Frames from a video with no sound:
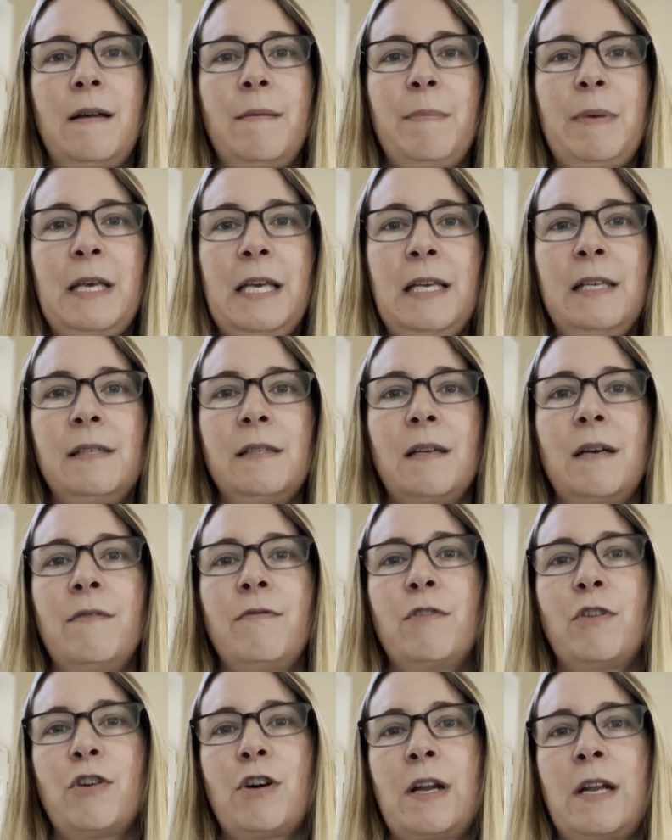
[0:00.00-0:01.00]
piece
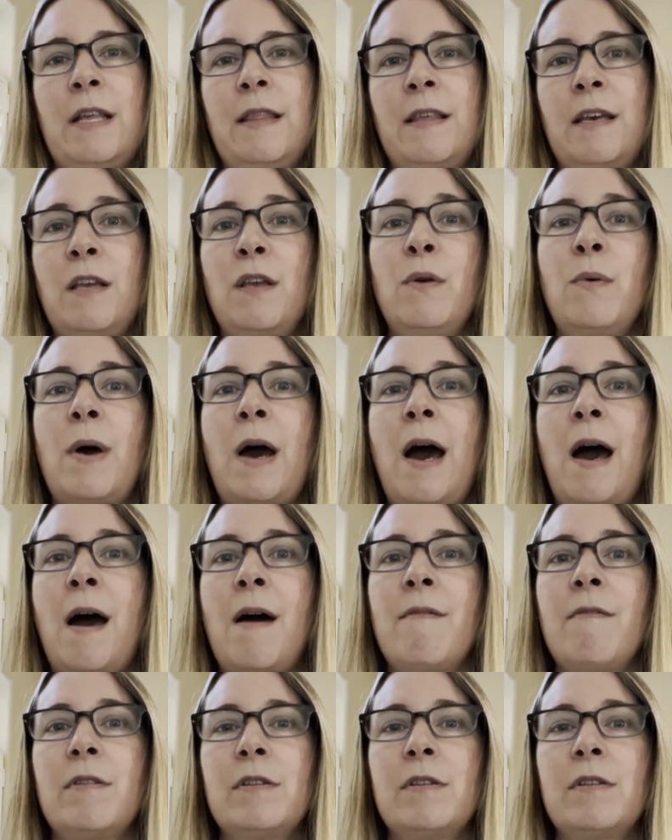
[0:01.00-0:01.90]
of credit that you have.